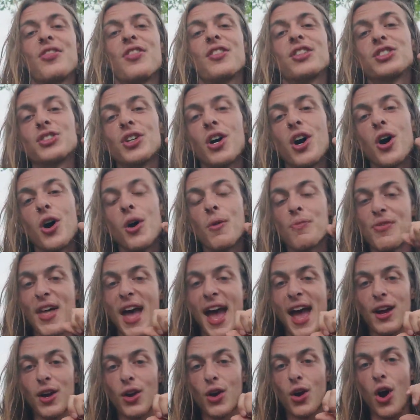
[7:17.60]
So
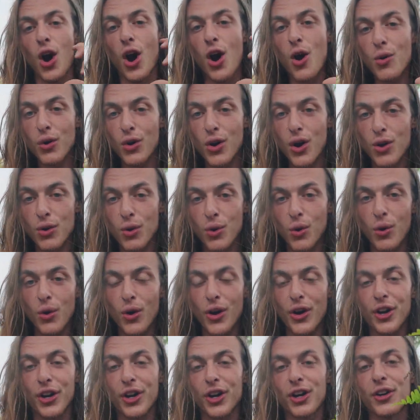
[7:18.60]
that coco
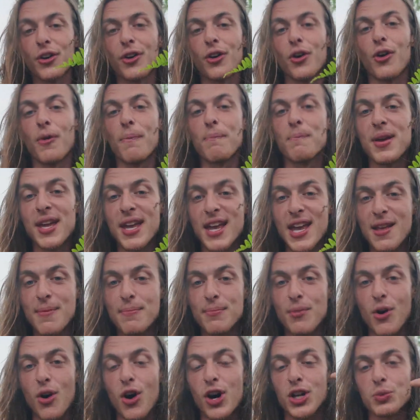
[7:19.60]
coir or peat
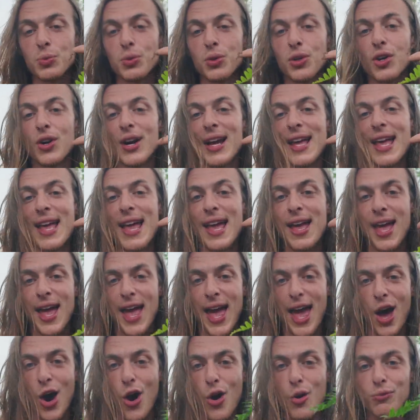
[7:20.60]
moss will
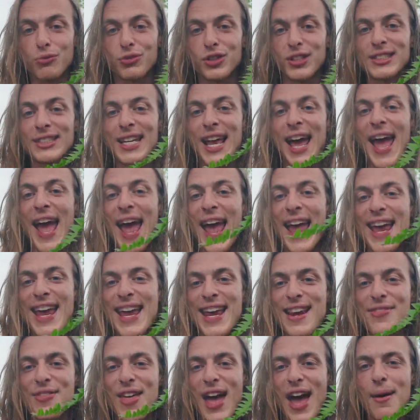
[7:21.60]
help
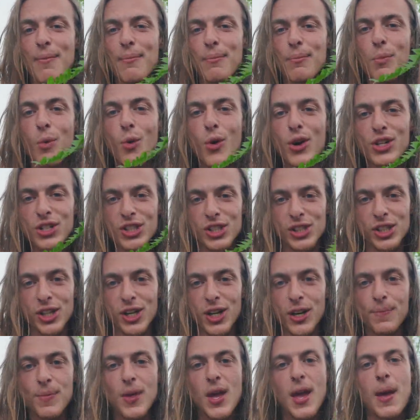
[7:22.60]
retain that
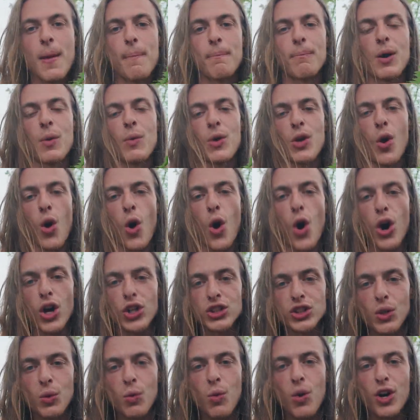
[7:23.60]
moisture, but we
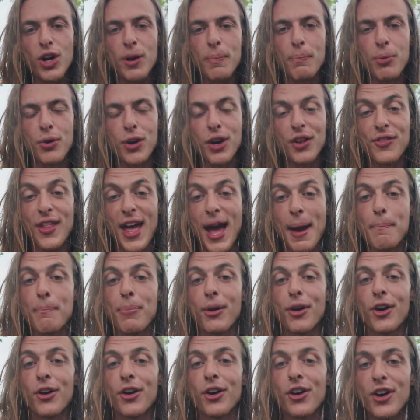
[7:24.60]
also want to put in that
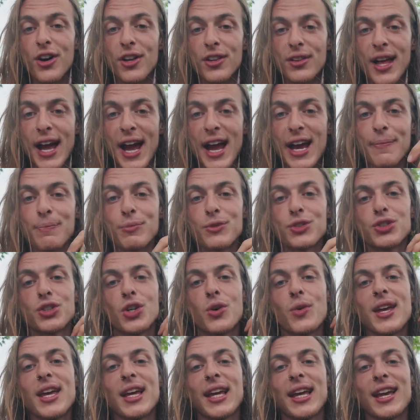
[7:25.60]
perlite
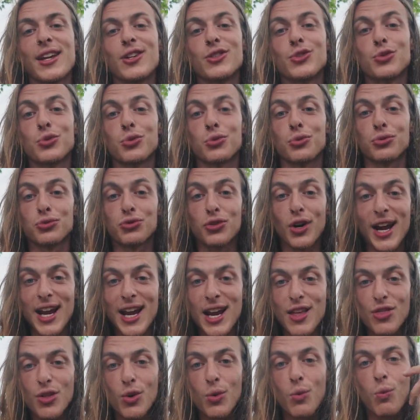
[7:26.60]
so it can
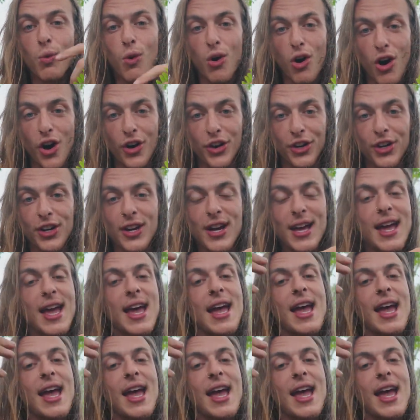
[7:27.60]
drain the water,